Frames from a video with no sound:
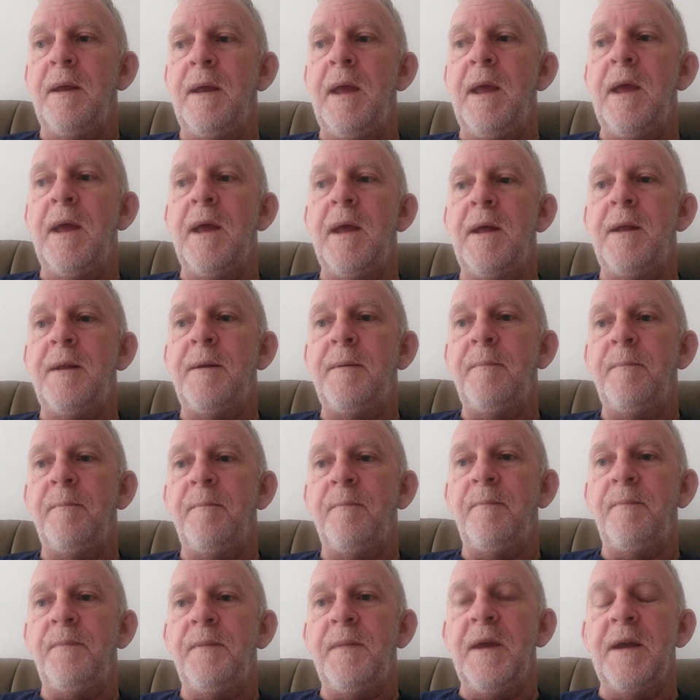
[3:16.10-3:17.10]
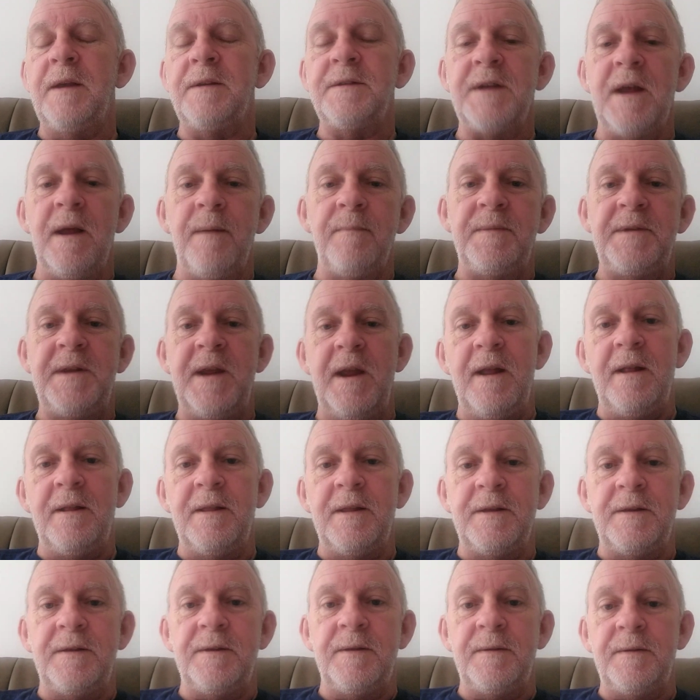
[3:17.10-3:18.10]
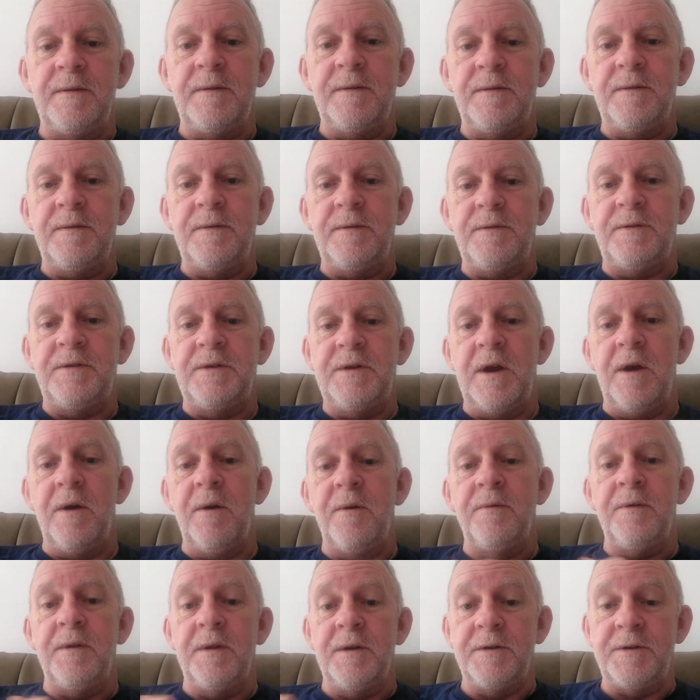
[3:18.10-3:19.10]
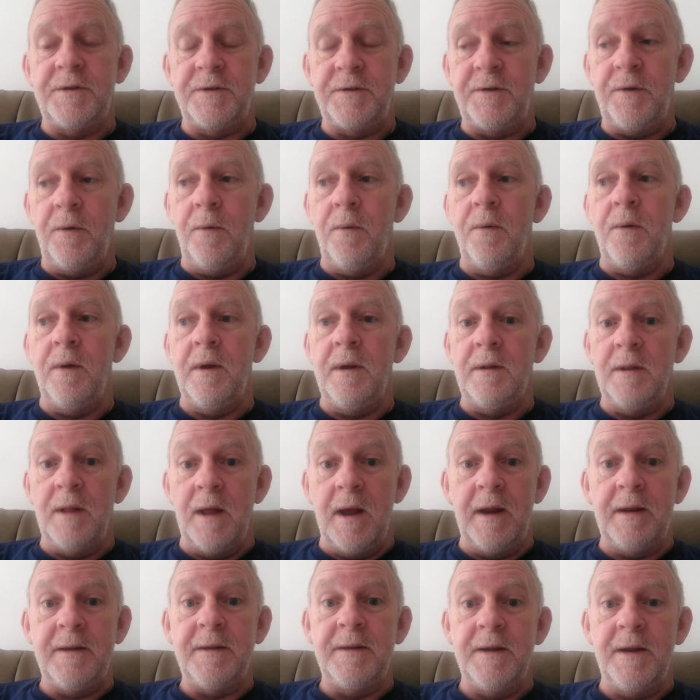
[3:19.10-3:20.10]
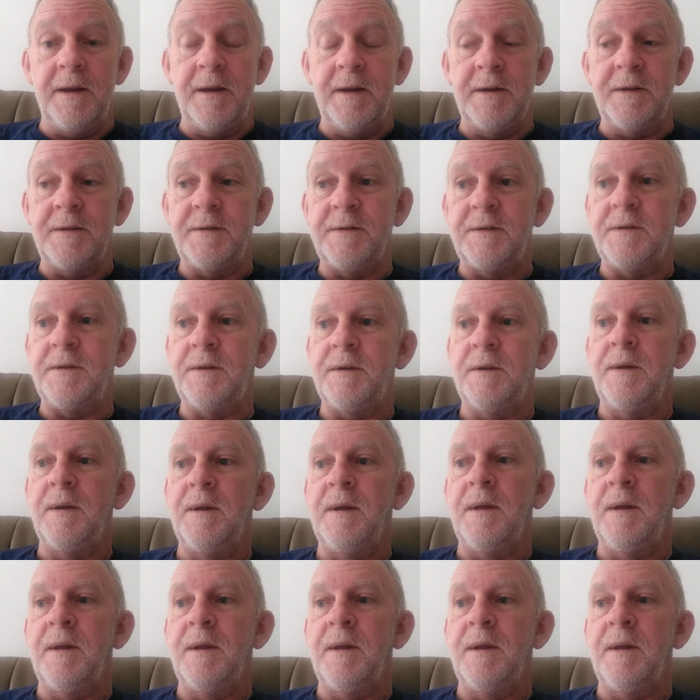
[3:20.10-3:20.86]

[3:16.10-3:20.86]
And as I'm telling Joe this story like this,